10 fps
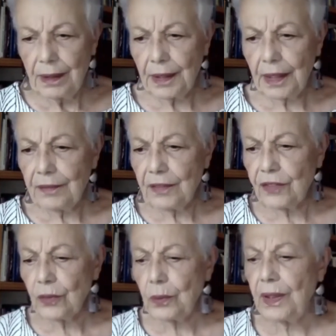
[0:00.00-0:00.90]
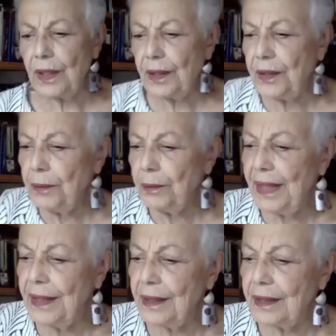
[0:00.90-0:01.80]
The Governor's Award in the
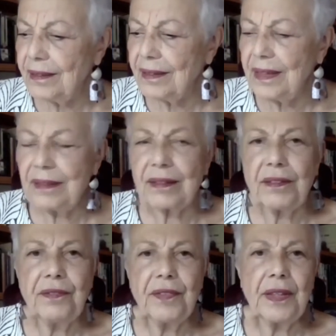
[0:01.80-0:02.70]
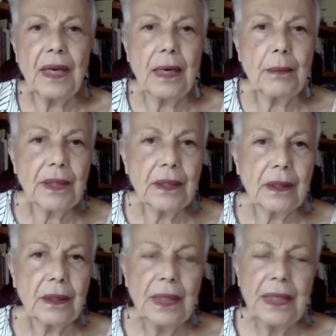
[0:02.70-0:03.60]
Humanities is a
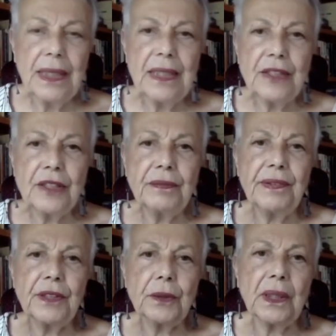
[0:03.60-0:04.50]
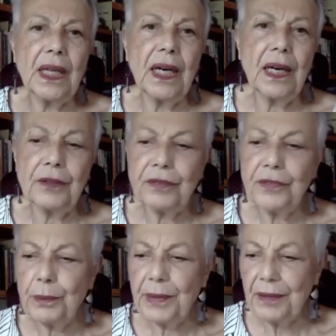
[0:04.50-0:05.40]
phenomenal individual honor
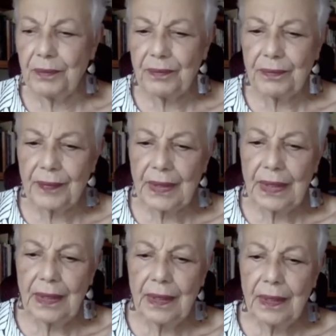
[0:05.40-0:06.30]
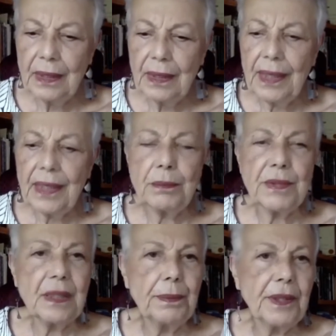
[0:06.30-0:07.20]
for me, and I'm
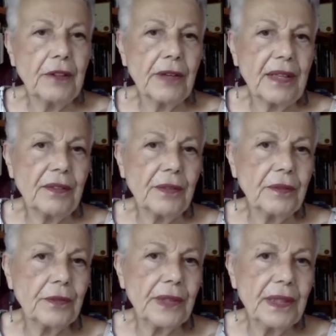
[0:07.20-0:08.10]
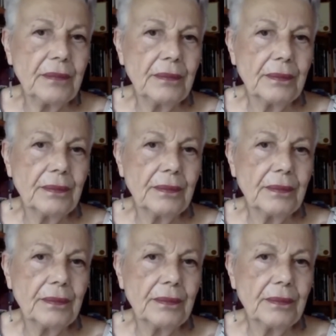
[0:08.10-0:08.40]
deeply grateful for it.